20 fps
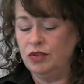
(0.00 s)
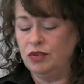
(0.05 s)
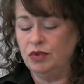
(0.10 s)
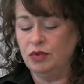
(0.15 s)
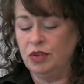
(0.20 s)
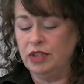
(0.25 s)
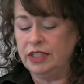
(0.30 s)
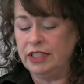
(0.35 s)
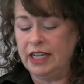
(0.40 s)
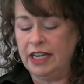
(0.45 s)

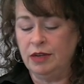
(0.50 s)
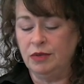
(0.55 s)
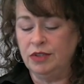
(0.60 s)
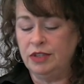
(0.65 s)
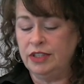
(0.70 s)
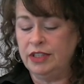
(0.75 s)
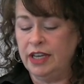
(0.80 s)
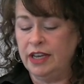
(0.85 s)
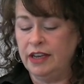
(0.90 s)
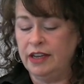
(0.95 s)
sort,
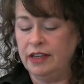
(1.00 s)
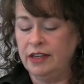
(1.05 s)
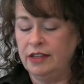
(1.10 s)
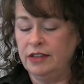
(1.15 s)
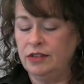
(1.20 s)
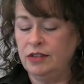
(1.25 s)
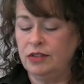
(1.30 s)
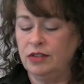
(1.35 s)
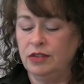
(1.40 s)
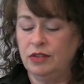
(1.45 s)

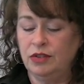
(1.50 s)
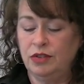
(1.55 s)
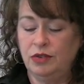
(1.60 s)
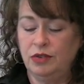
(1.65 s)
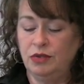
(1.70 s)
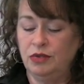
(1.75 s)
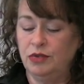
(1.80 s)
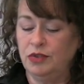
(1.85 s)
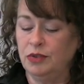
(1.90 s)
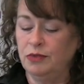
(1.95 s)
downsize,
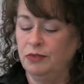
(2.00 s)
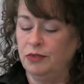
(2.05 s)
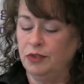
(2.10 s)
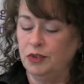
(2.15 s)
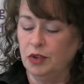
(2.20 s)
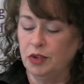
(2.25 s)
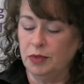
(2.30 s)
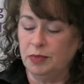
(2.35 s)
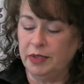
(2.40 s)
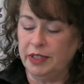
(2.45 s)
do some
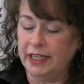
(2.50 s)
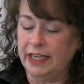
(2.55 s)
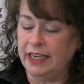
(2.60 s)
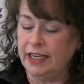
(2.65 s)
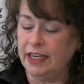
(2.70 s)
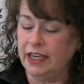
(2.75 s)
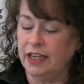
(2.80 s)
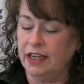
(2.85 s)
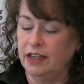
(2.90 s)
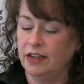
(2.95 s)
floor
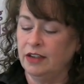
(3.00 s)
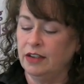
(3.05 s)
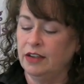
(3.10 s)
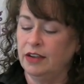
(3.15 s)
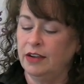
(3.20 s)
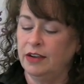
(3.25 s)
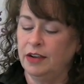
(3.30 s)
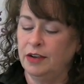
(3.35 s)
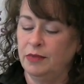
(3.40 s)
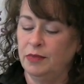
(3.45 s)
planning
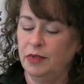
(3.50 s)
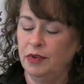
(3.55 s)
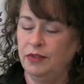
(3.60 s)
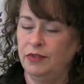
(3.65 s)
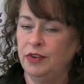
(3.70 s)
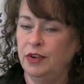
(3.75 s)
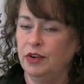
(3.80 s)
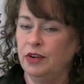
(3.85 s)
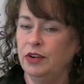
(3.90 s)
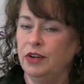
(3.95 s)

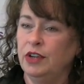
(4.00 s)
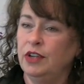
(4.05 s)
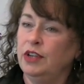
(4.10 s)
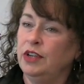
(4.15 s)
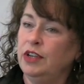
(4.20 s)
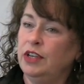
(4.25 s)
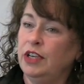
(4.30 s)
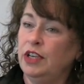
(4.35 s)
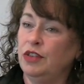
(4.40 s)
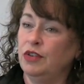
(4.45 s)
of
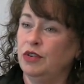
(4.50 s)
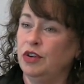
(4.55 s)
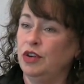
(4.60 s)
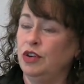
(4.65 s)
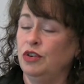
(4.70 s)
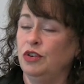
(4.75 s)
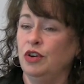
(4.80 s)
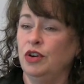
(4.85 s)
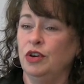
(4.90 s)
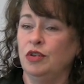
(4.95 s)
either
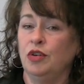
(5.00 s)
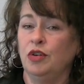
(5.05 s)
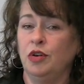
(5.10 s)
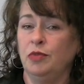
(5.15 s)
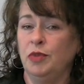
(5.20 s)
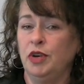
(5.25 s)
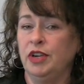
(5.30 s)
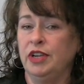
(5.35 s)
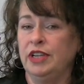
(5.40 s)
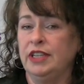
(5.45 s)
your current
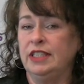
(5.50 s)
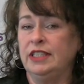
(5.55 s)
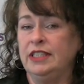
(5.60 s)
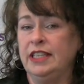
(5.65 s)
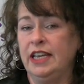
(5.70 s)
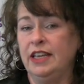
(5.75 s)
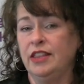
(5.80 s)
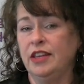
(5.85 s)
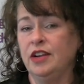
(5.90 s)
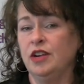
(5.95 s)
home, or you're going to
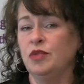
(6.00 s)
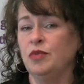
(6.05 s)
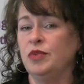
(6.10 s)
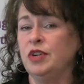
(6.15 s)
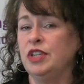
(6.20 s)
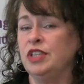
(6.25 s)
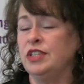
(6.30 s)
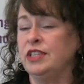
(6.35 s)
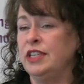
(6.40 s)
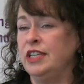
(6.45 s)
stay there and
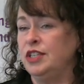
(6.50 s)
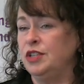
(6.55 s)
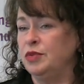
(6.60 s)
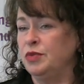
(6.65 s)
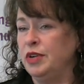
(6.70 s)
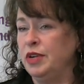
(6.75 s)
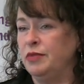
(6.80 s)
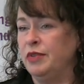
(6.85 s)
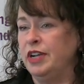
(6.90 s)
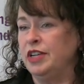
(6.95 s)
we just need to
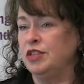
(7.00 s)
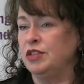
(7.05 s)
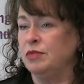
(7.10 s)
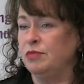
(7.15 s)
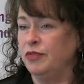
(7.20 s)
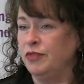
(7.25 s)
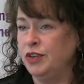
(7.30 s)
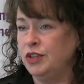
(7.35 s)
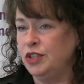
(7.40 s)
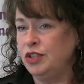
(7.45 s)
rearrange
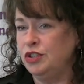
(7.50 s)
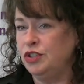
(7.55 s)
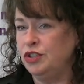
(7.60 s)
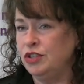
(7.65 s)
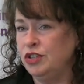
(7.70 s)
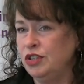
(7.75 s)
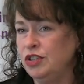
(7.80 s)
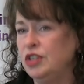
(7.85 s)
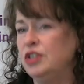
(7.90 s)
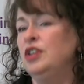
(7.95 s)
some
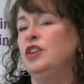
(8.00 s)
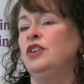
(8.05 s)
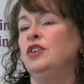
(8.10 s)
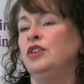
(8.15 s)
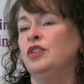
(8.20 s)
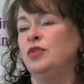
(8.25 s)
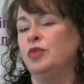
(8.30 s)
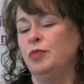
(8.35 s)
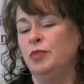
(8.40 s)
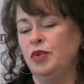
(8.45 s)
furniture,
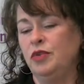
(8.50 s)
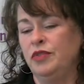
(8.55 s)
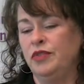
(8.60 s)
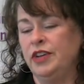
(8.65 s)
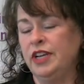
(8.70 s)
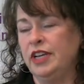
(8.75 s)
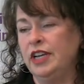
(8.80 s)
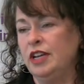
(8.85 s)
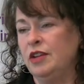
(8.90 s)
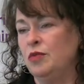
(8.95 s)
or we're
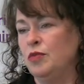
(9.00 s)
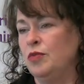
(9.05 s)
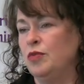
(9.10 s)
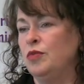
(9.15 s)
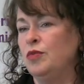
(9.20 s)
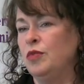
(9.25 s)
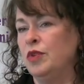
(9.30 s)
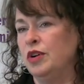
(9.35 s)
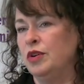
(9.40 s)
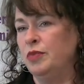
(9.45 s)
moving and
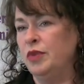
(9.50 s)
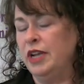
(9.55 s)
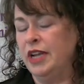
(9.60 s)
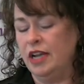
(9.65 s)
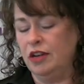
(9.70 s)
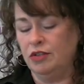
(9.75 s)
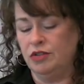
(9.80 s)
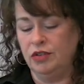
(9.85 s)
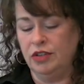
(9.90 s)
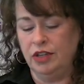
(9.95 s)
what are we
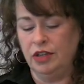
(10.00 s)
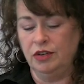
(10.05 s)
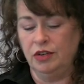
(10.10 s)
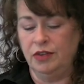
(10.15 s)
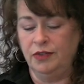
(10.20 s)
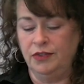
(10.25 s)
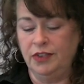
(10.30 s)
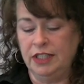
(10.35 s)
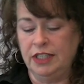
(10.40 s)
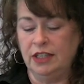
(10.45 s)
actually going
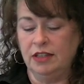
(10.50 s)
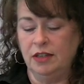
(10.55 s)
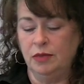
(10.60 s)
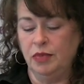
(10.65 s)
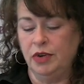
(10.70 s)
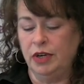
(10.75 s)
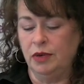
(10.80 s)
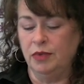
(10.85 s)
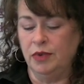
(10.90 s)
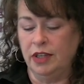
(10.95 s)
to physically
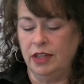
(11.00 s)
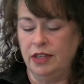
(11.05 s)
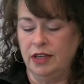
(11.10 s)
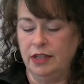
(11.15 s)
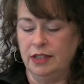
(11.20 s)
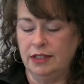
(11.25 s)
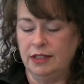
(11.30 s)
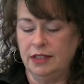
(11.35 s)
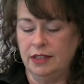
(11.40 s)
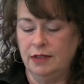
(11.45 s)
bring with
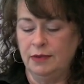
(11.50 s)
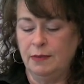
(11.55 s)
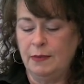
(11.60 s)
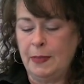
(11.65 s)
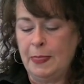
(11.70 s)
us.